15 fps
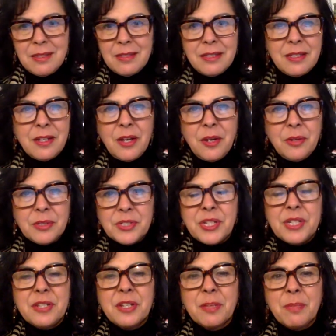you know,
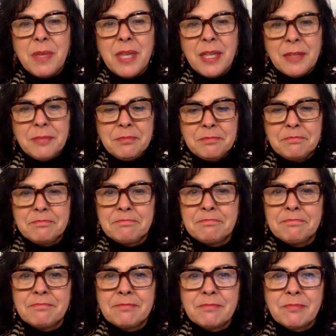she took me in,
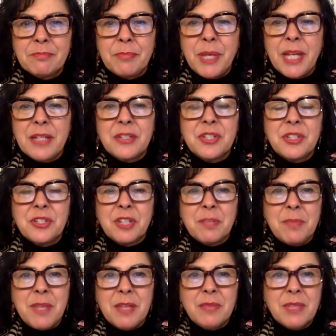but she took
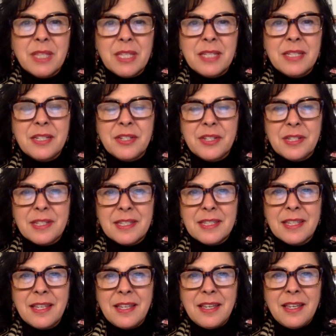me in with conditions.
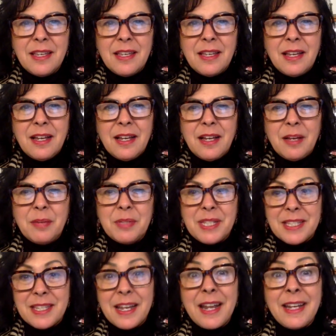She
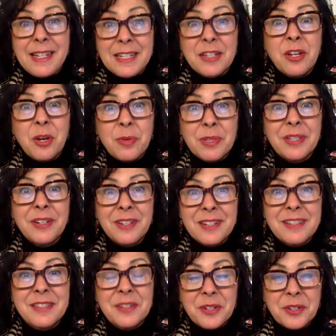said, I need to go with her to
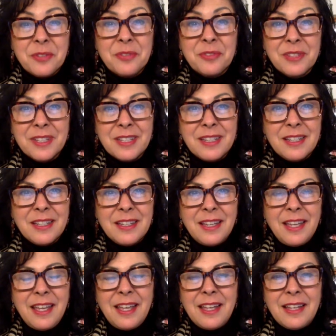serve.
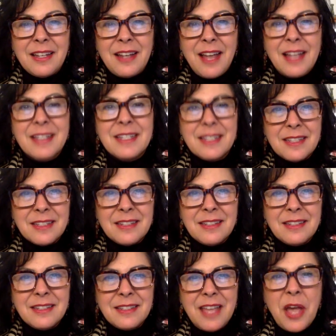And I did.
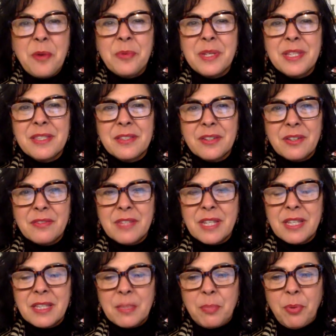And we served
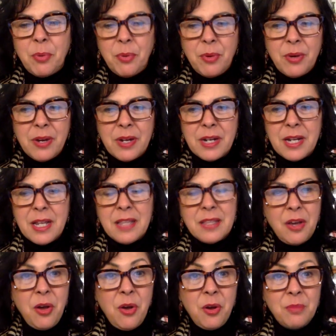the poor,
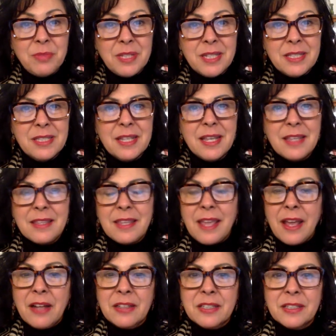the homeless, the
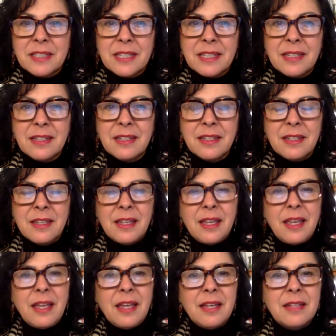elderly,
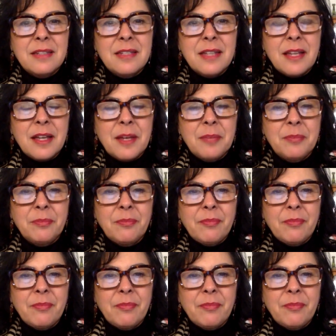and